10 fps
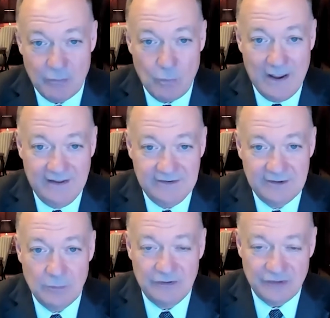of the
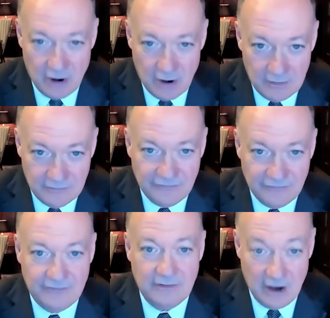ways in which art,
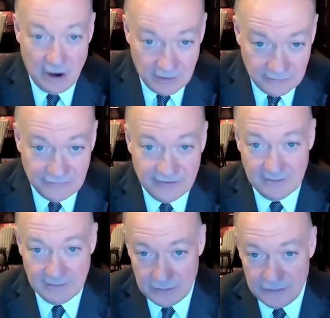the arts
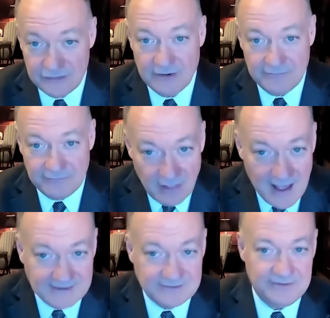and literature,
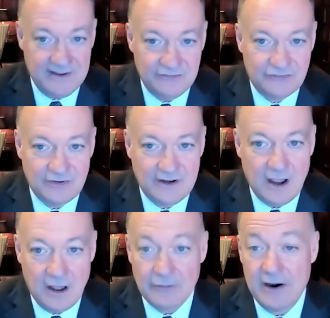philosophy, history,
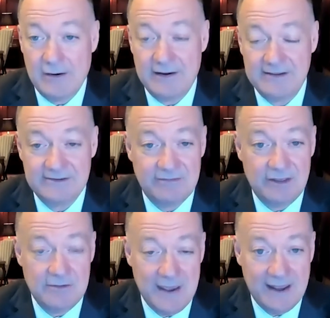other areas of
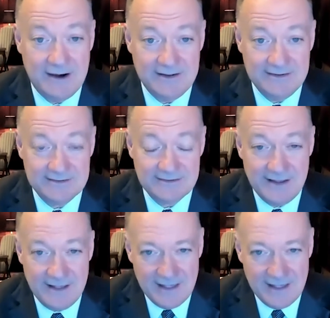the humanities